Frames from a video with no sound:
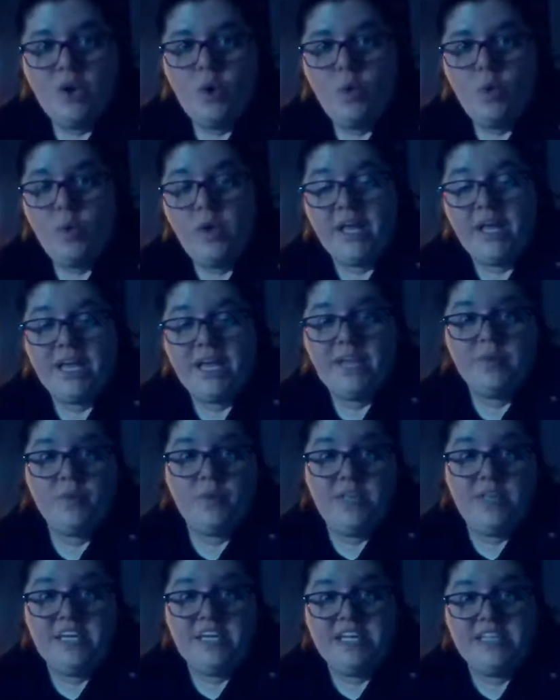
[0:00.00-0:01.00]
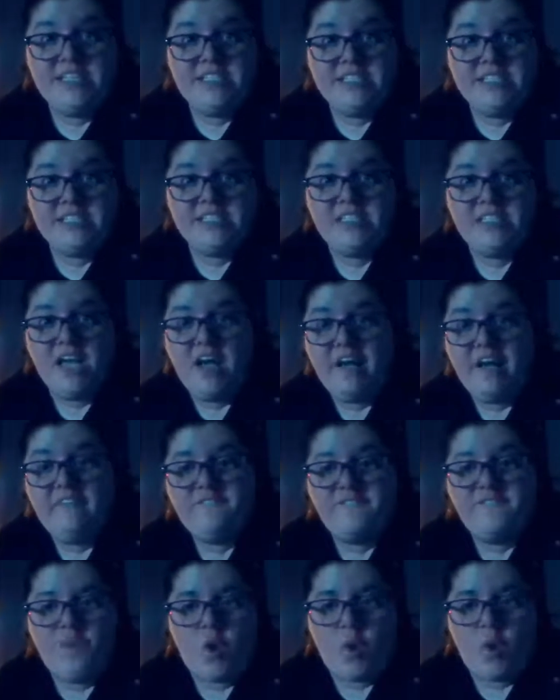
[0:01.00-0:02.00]
What was
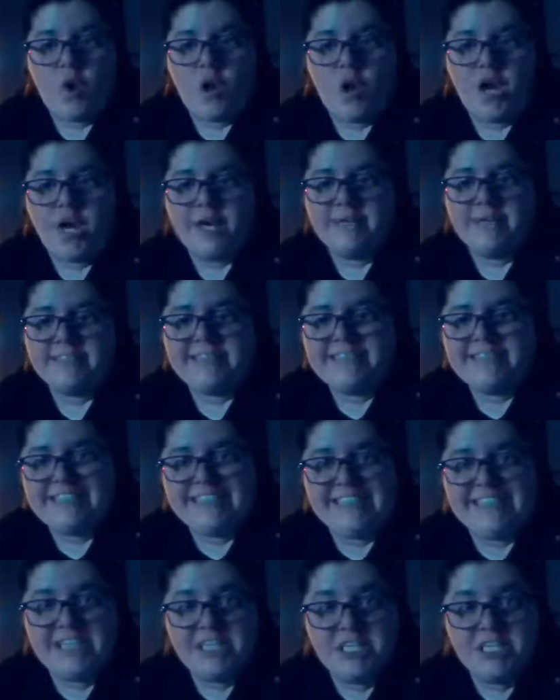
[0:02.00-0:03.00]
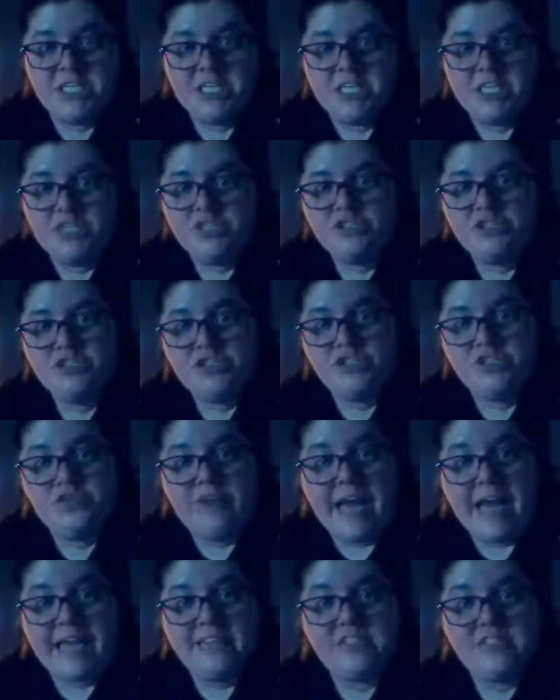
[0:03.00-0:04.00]
for dinner
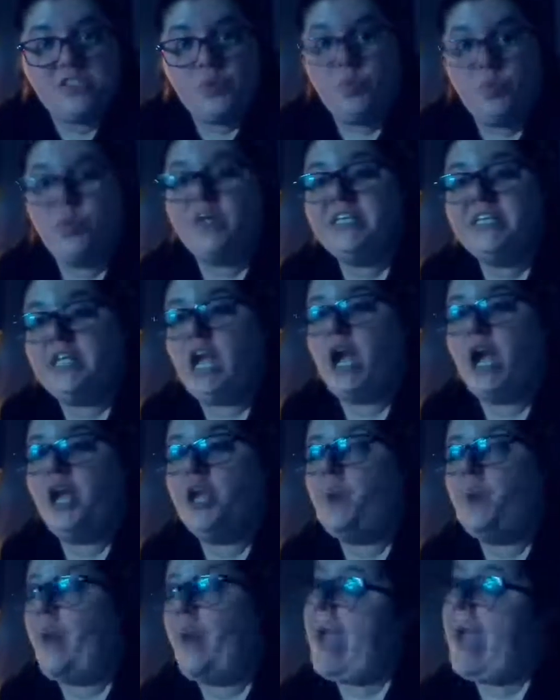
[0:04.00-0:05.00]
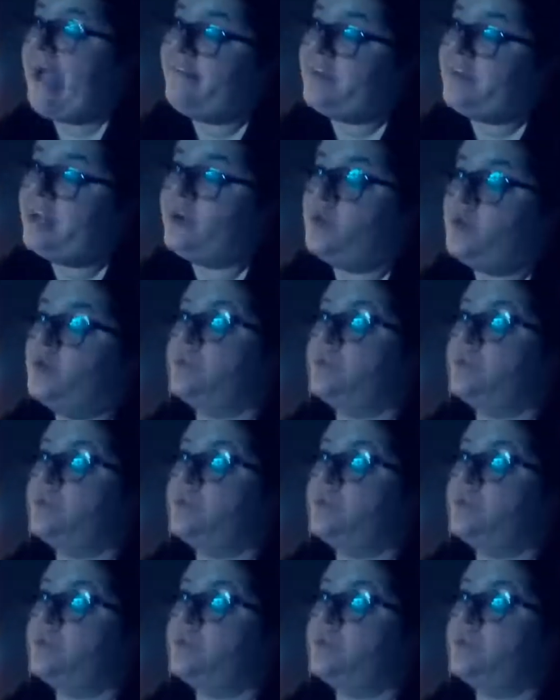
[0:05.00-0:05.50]
tonight? What are you having?